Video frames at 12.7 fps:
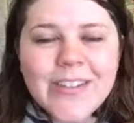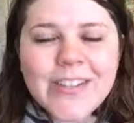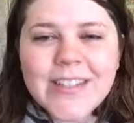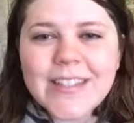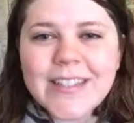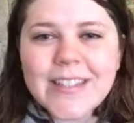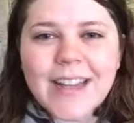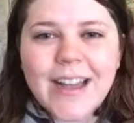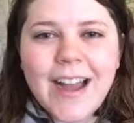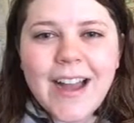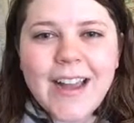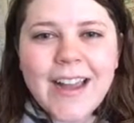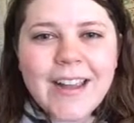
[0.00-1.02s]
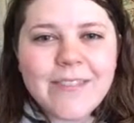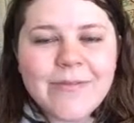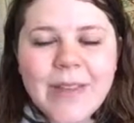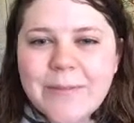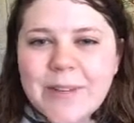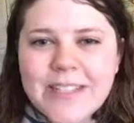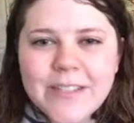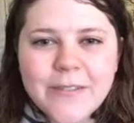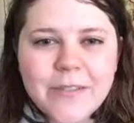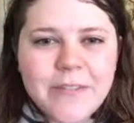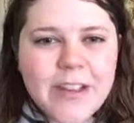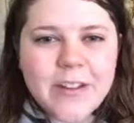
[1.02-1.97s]
Just I have made
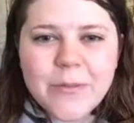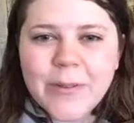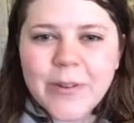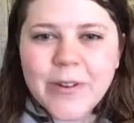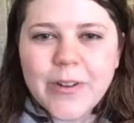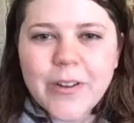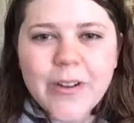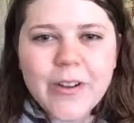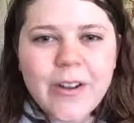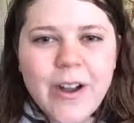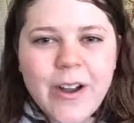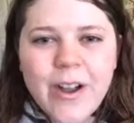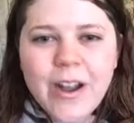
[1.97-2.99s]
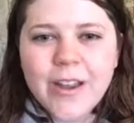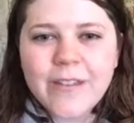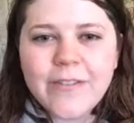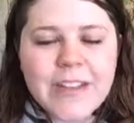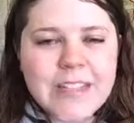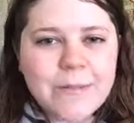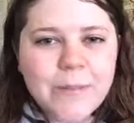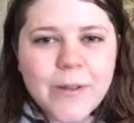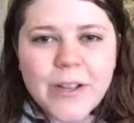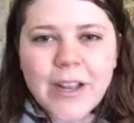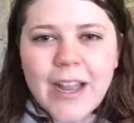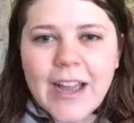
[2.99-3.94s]
myself available on
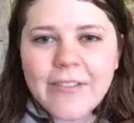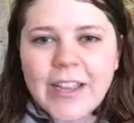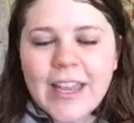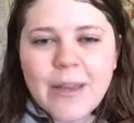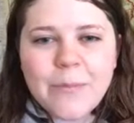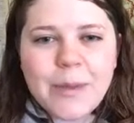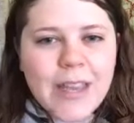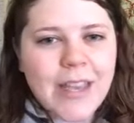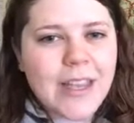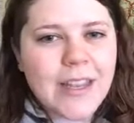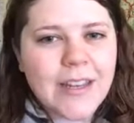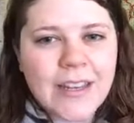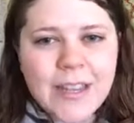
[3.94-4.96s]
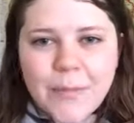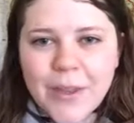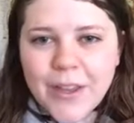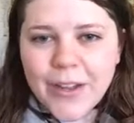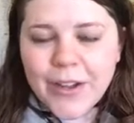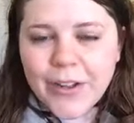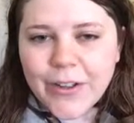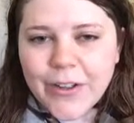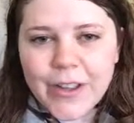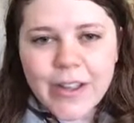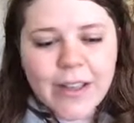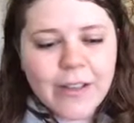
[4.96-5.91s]
Facebook. I have a campaign
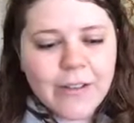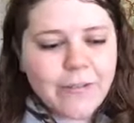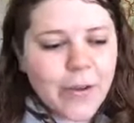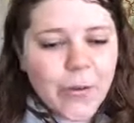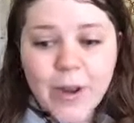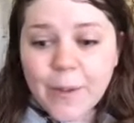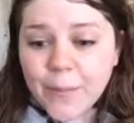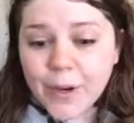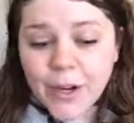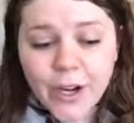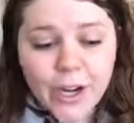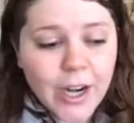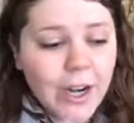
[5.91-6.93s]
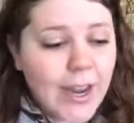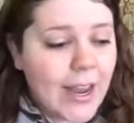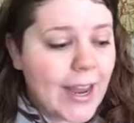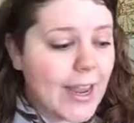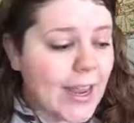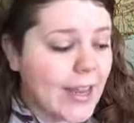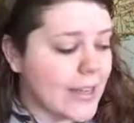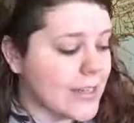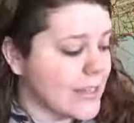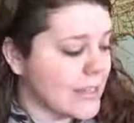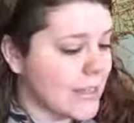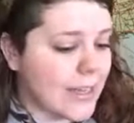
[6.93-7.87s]
email, phone number,
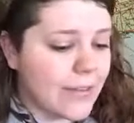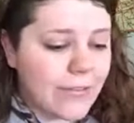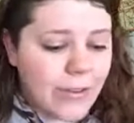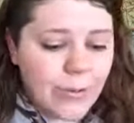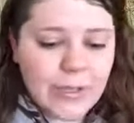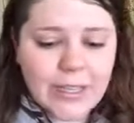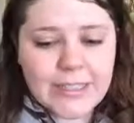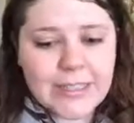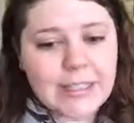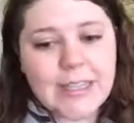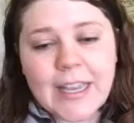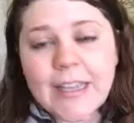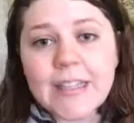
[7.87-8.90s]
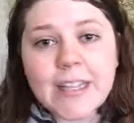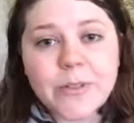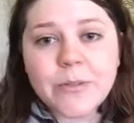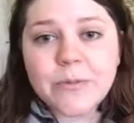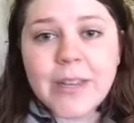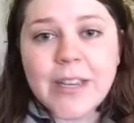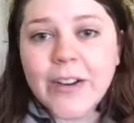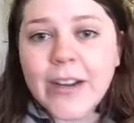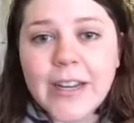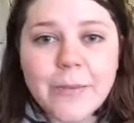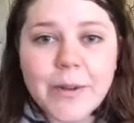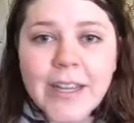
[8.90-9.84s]
and if you would like to get in touch with me, or
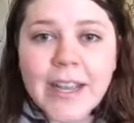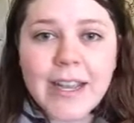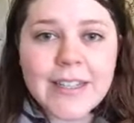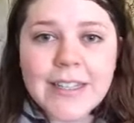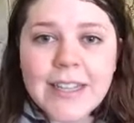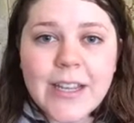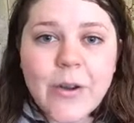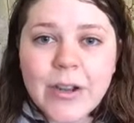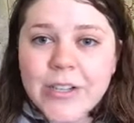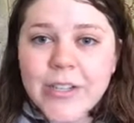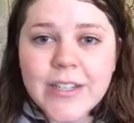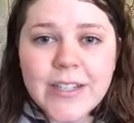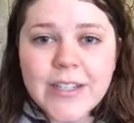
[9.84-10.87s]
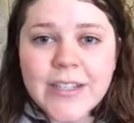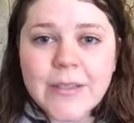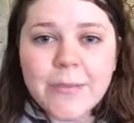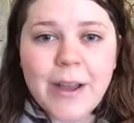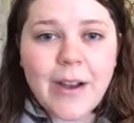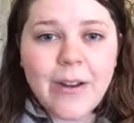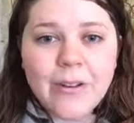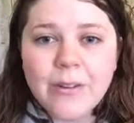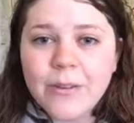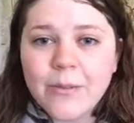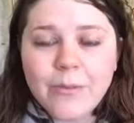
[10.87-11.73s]
anybody has any questions about